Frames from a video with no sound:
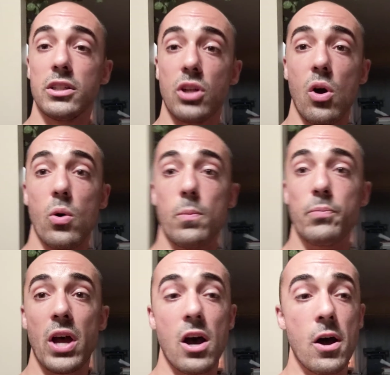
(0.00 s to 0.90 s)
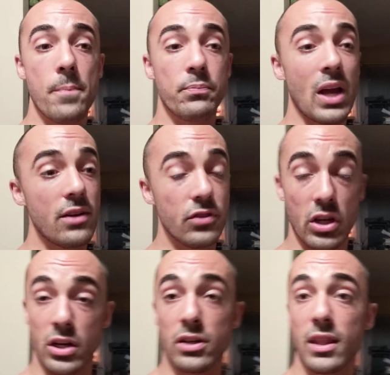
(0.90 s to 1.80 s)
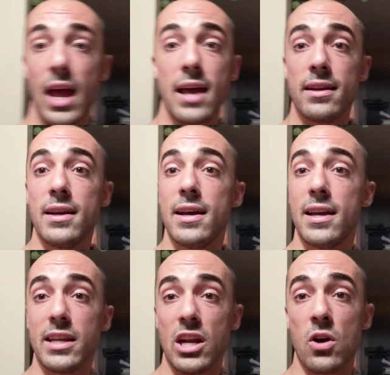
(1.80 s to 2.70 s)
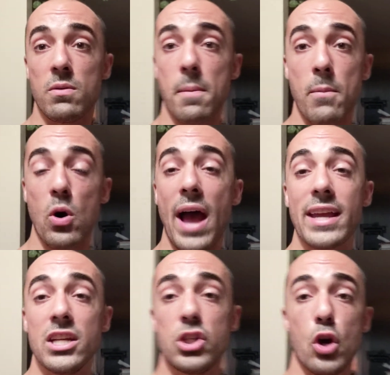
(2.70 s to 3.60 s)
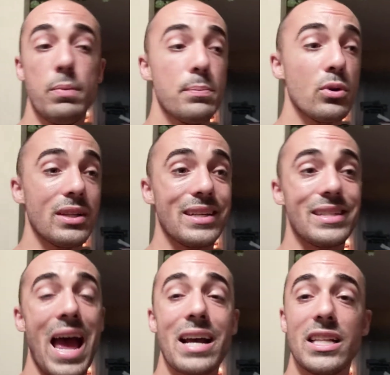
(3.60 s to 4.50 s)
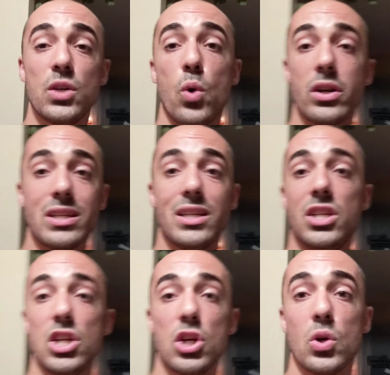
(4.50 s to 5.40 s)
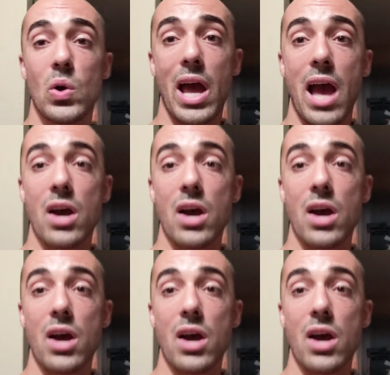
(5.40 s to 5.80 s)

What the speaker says: So I've learned that I can show people exactly what to do,